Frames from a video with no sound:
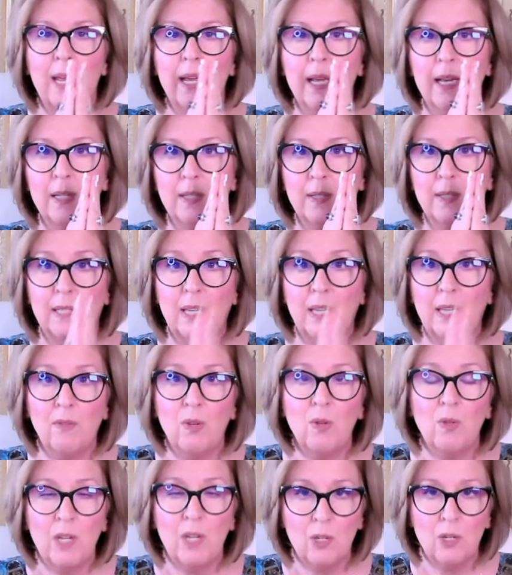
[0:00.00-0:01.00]
is
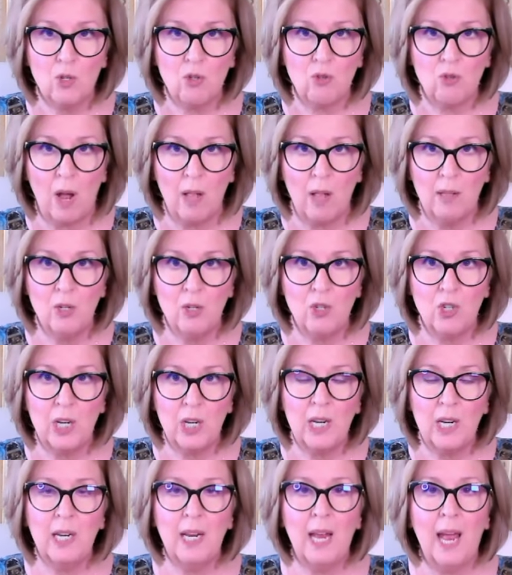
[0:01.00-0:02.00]
give you the
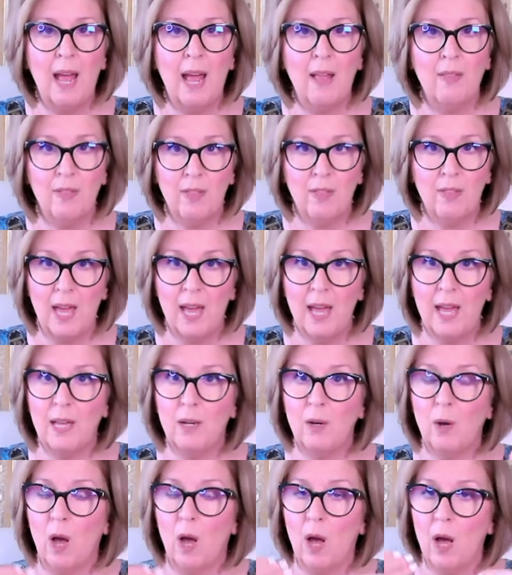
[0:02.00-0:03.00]
astrology, and
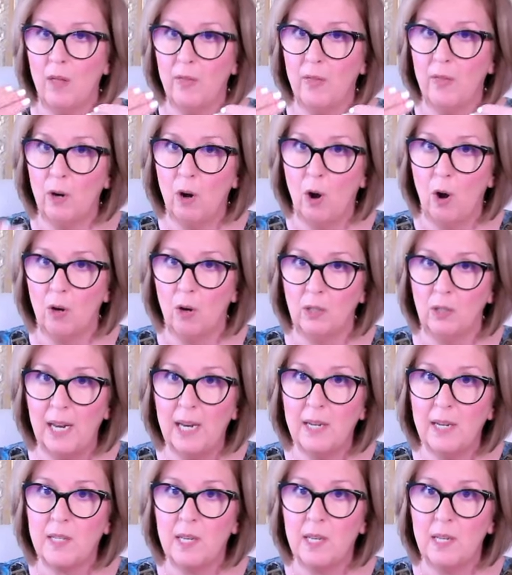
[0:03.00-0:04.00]
then uh, there are
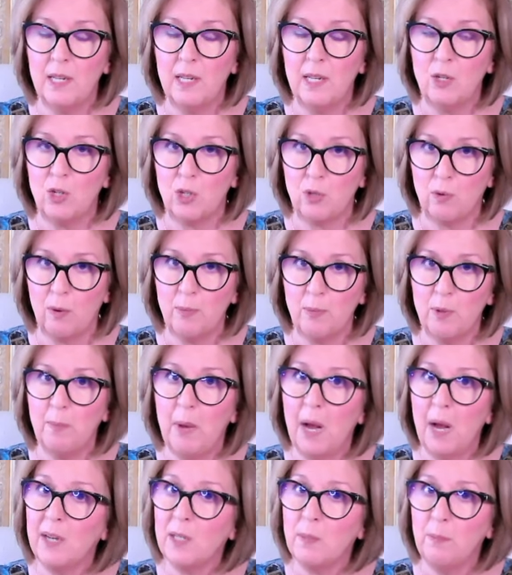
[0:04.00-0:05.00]
links in the
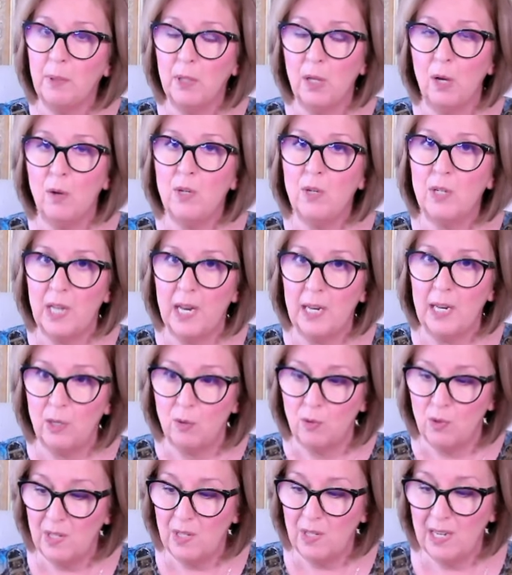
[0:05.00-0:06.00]
description box below to
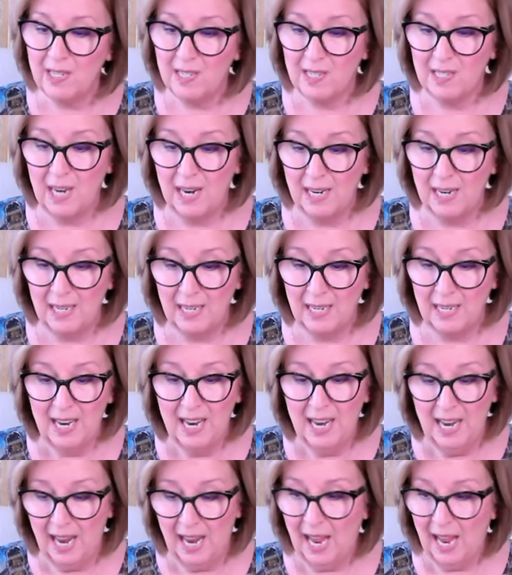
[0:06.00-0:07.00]
take you to the
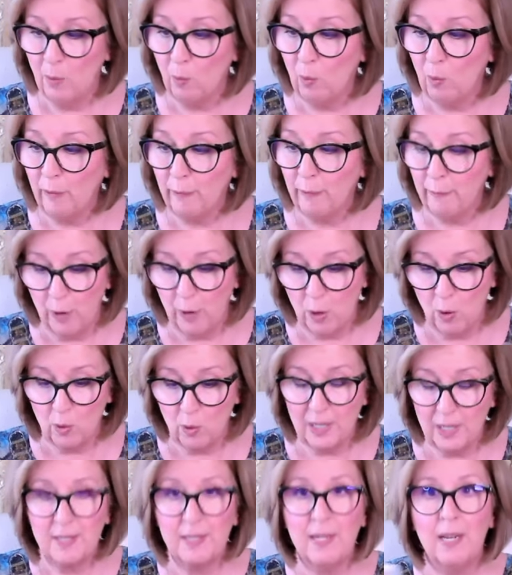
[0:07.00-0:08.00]
extended, and we're
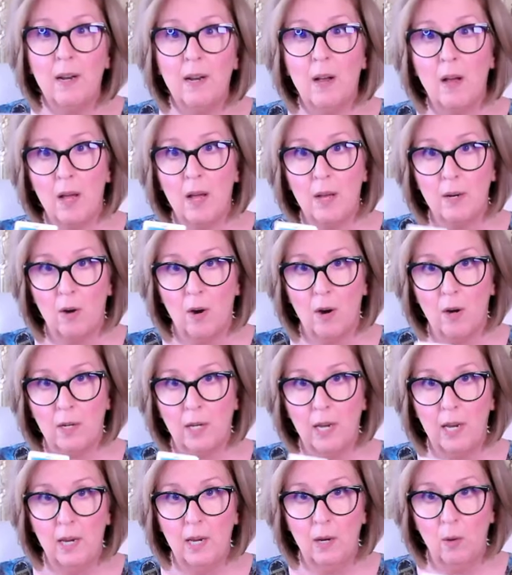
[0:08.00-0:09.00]
focusing on
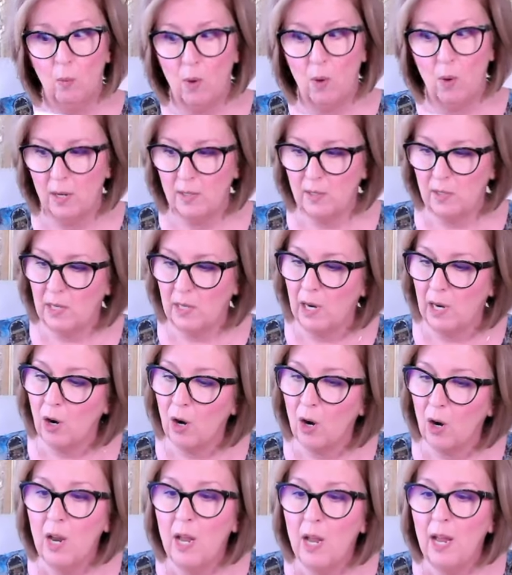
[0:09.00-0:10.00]
our King of Wands
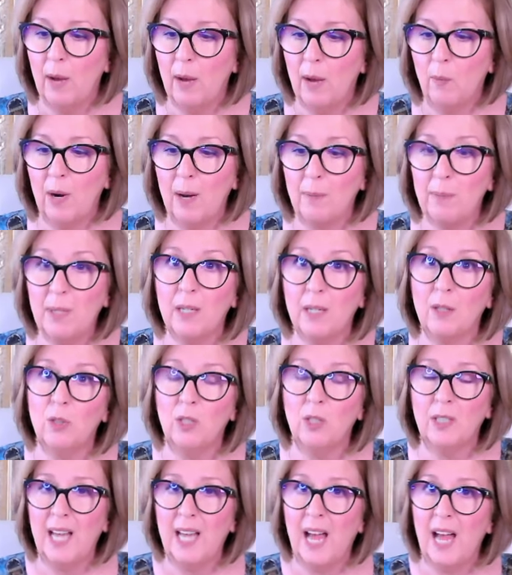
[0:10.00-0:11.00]
here. And what I'm going to
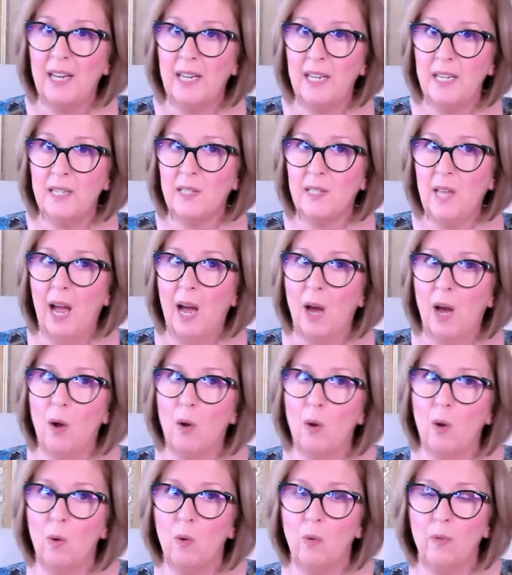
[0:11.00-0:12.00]
look at is
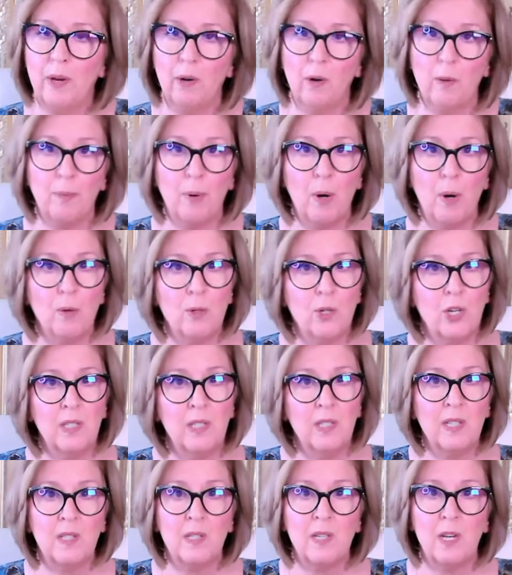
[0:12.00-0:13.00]
how they're
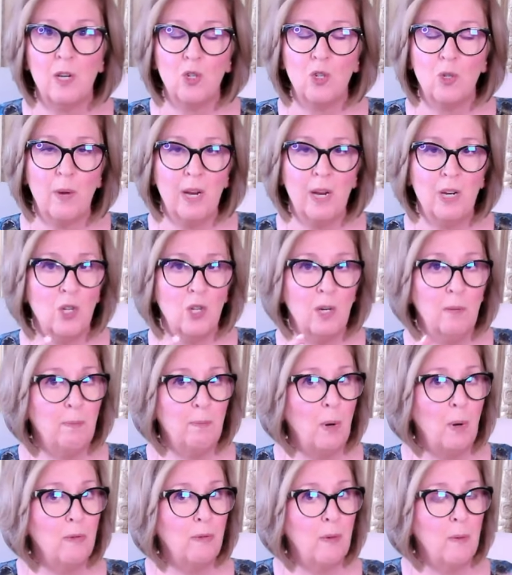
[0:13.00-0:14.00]
approaching this
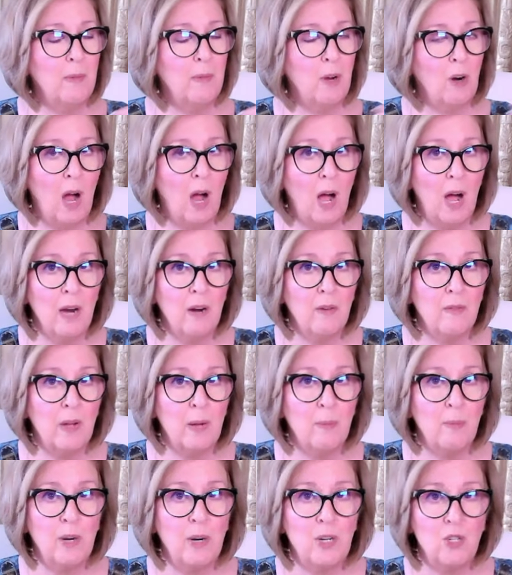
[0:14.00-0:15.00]
situation, both from their higher
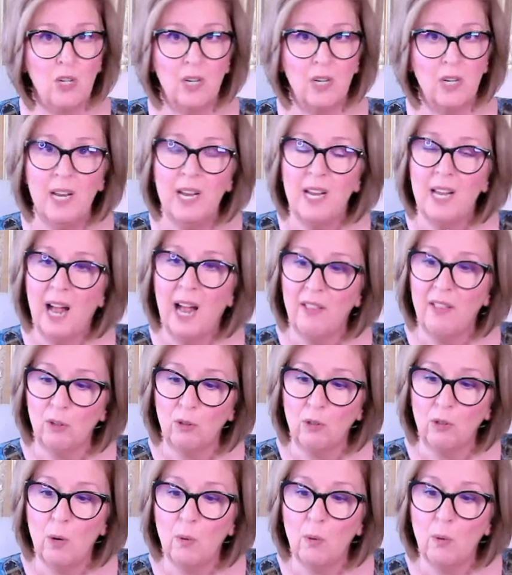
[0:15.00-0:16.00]
vibration
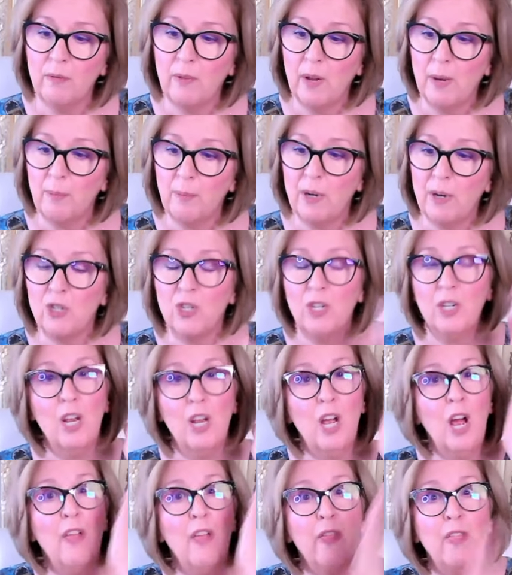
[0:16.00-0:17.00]
and their lower
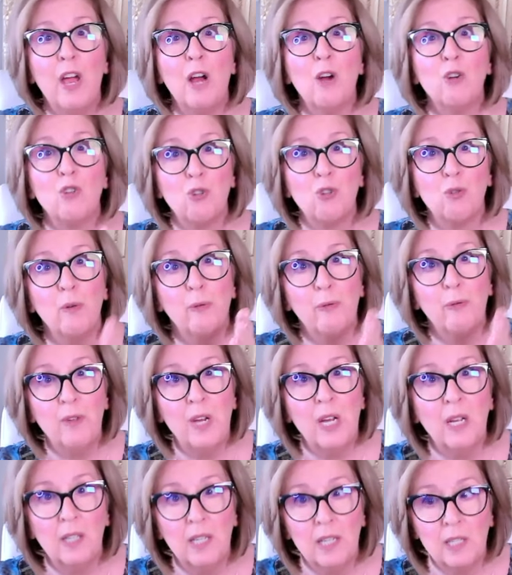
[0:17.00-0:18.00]
vibration, their true
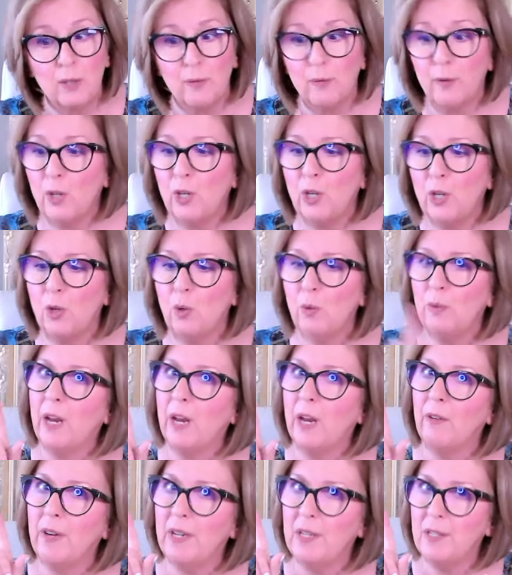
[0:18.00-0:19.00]
feelings for you,
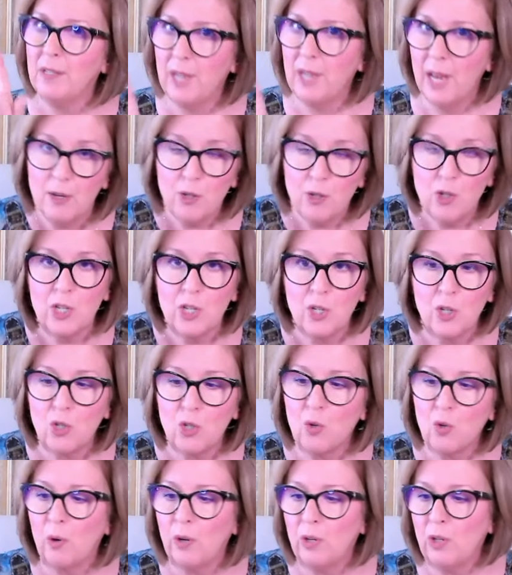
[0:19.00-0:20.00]
their
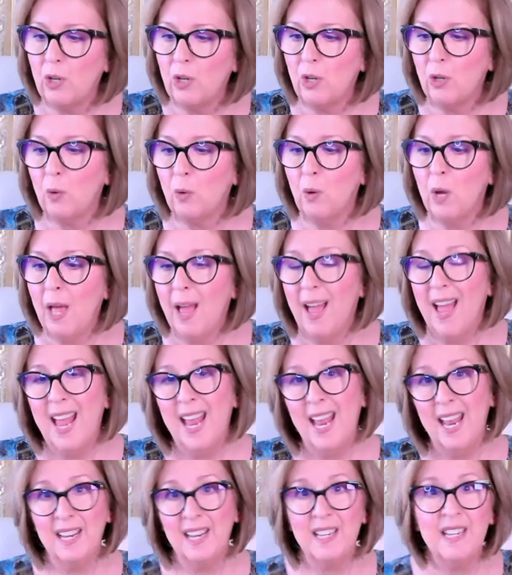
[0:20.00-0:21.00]
intentions toward you,
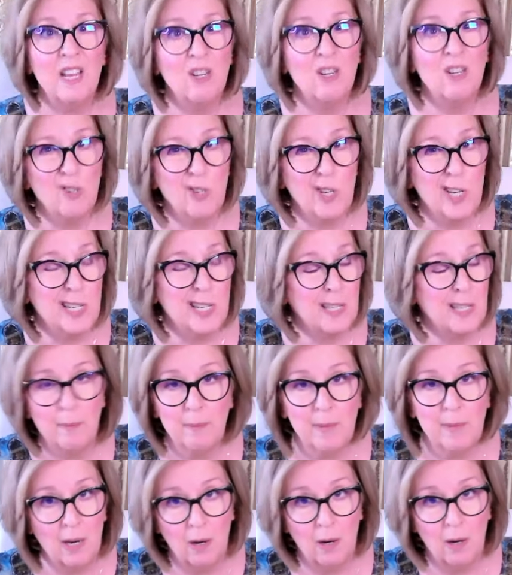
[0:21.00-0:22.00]
hidden energy,
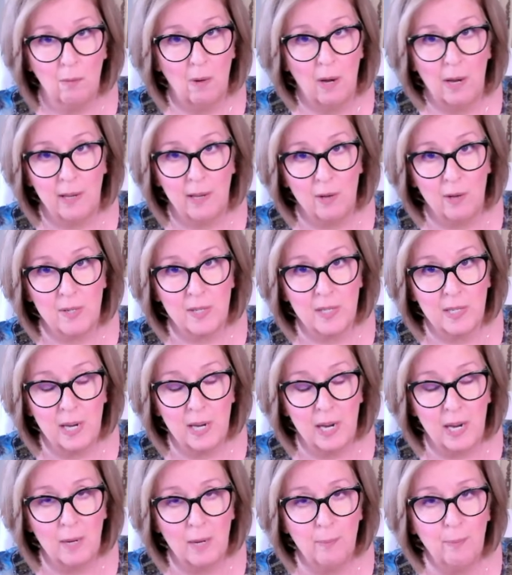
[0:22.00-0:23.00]
something they don't want you to
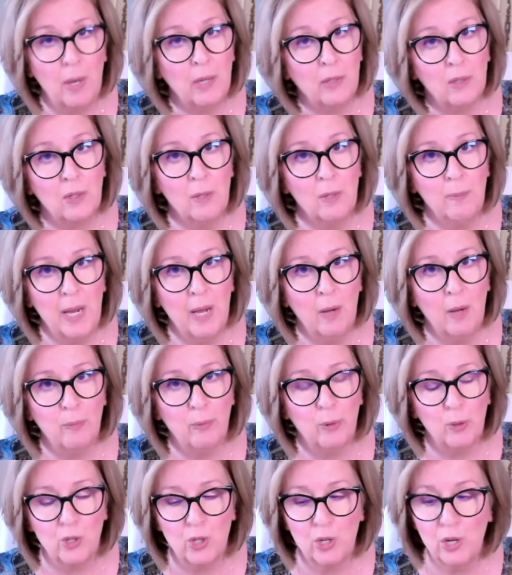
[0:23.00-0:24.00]
see but could be
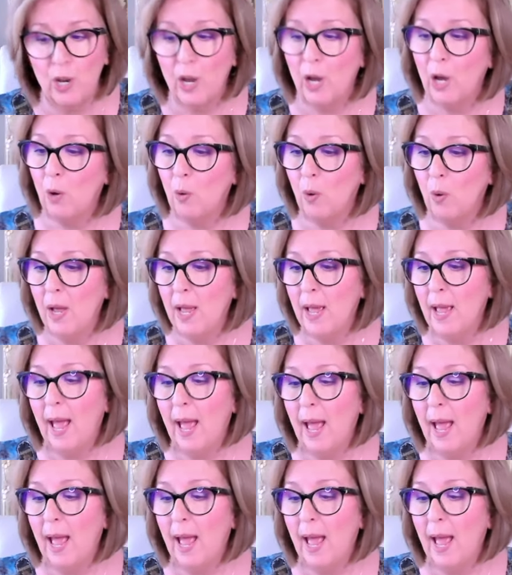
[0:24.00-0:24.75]
helpful to know,